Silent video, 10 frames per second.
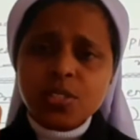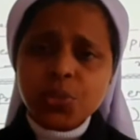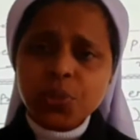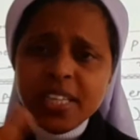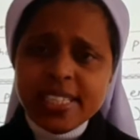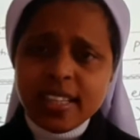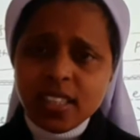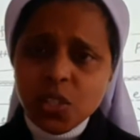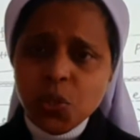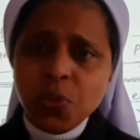So these are
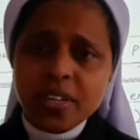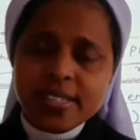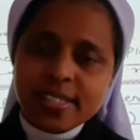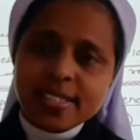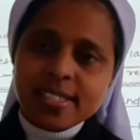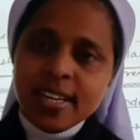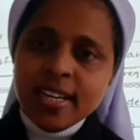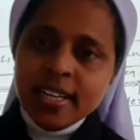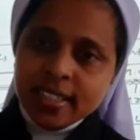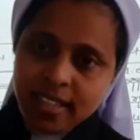the two reasons
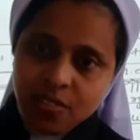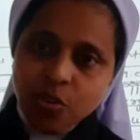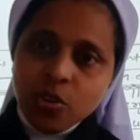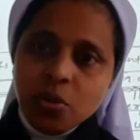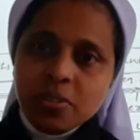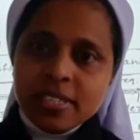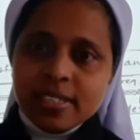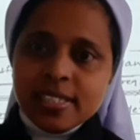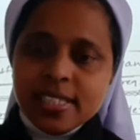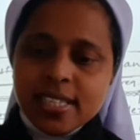that
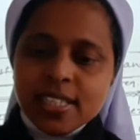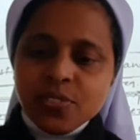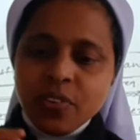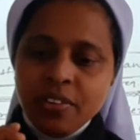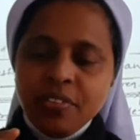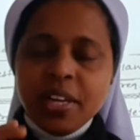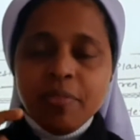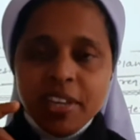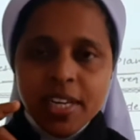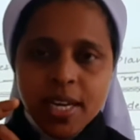photosynthesis is very, very,
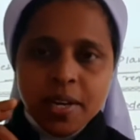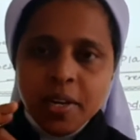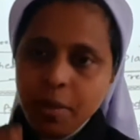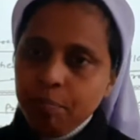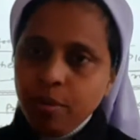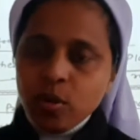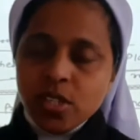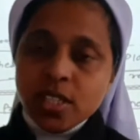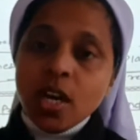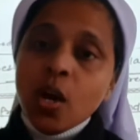very
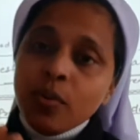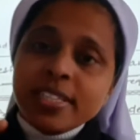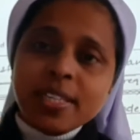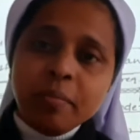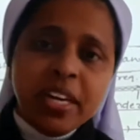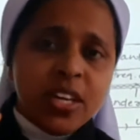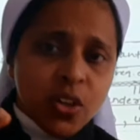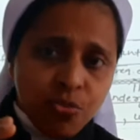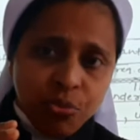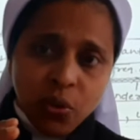important. What is the meaning
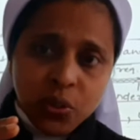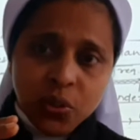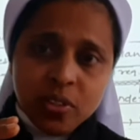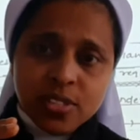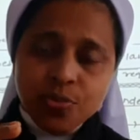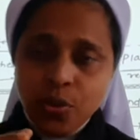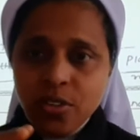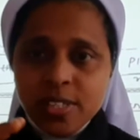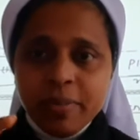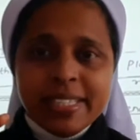of photos?
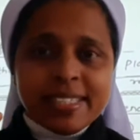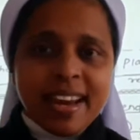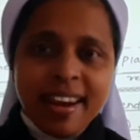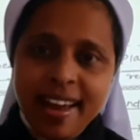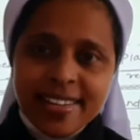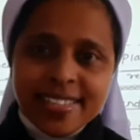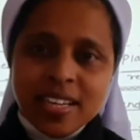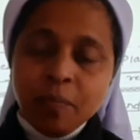Photos means light.